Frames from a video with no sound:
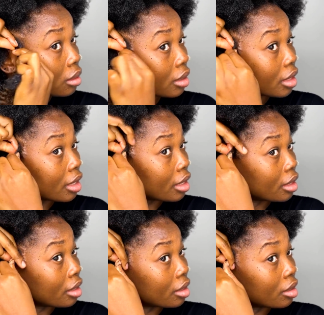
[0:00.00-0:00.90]

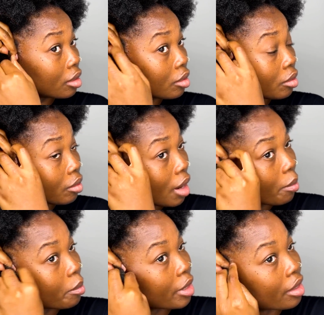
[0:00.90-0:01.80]
and
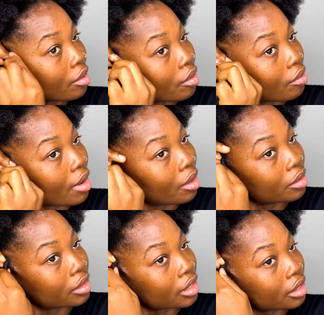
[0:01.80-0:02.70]
wrap it
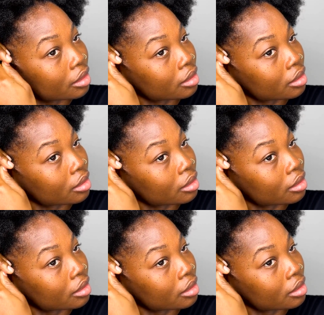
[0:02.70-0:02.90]
around it.